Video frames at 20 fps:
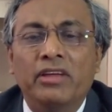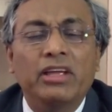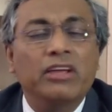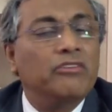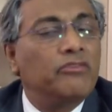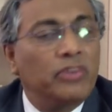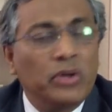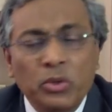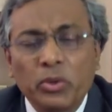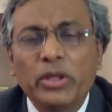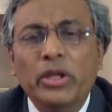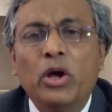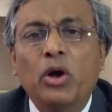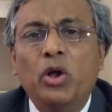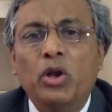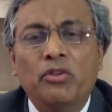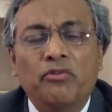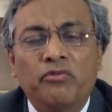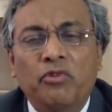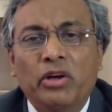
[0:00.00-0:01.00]
for doing
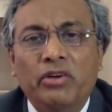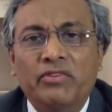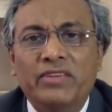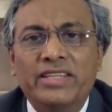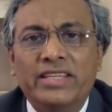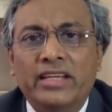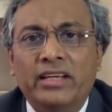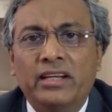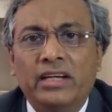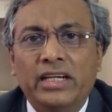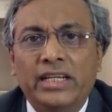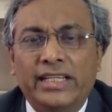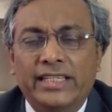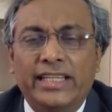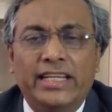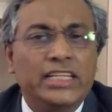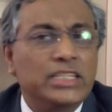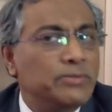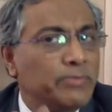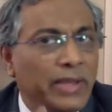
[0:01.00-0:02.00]
all of what we said earlier,
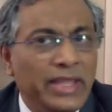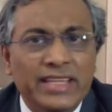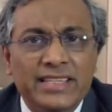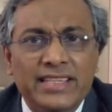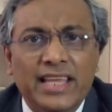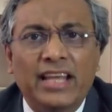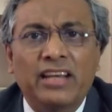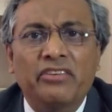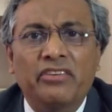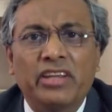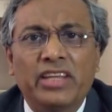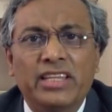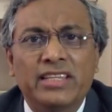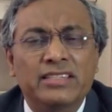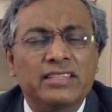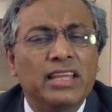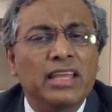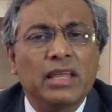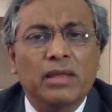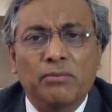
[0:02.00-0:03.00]
that is paying salaries,